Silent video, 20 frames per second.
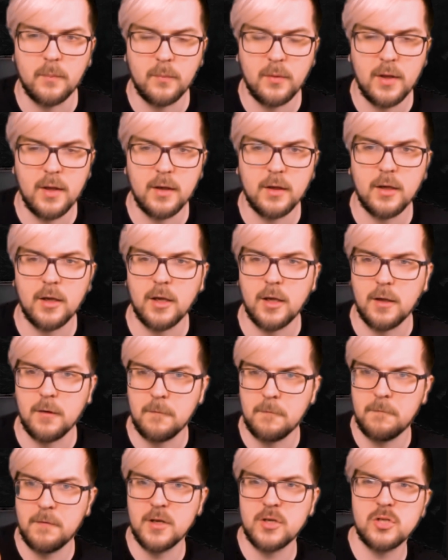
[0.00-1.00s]
playing a
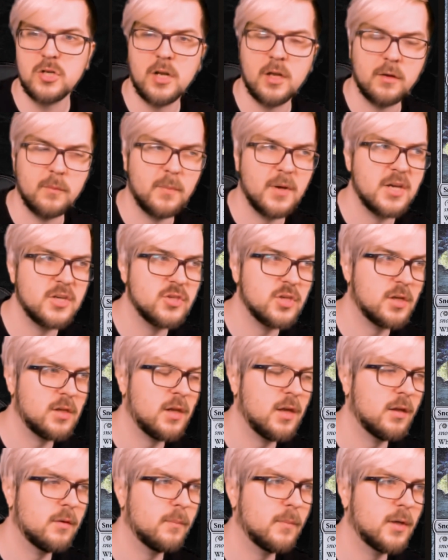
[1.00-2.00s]
fetch land, basic
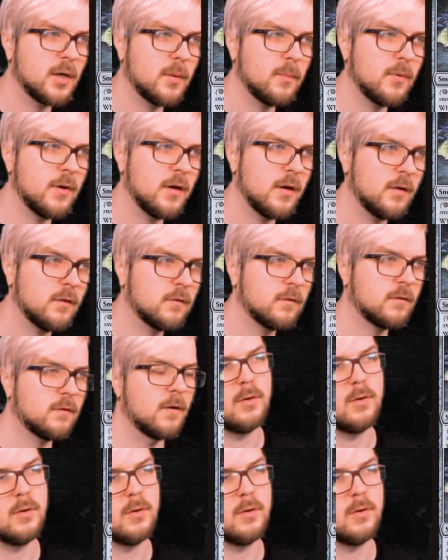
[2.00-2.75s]
land mana base